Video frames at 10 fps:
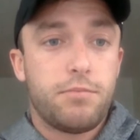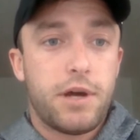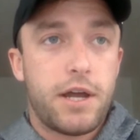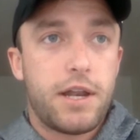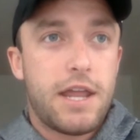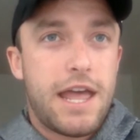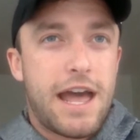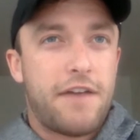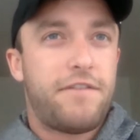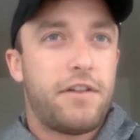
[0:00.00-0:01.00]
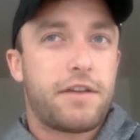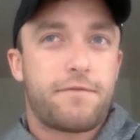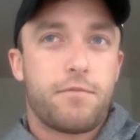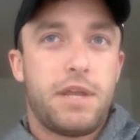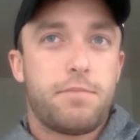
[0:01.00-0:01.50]
but I felt like
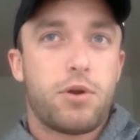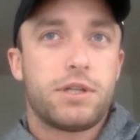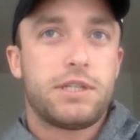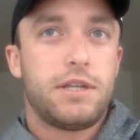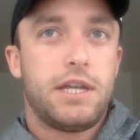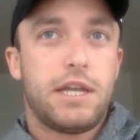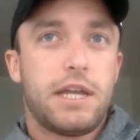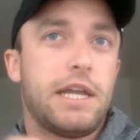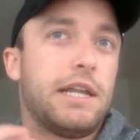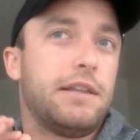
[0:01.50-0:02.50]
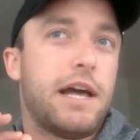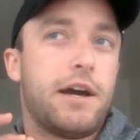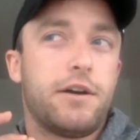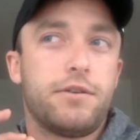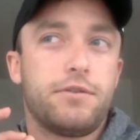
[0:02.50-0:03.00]
for me personally, it
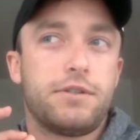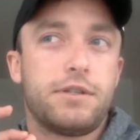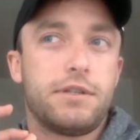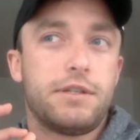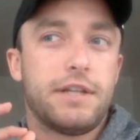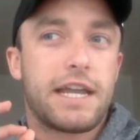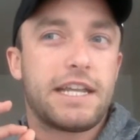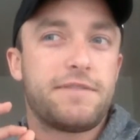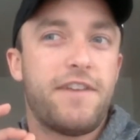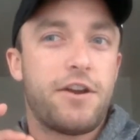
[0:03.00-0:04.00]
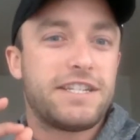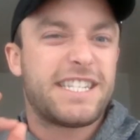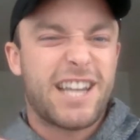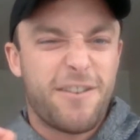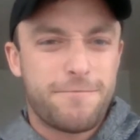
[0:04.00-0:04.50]
allows, like, it's very
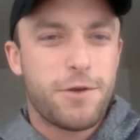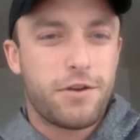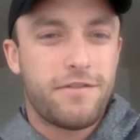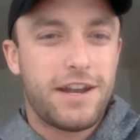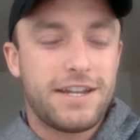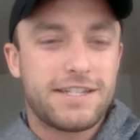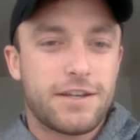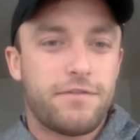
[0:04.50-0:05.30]
self-motivating,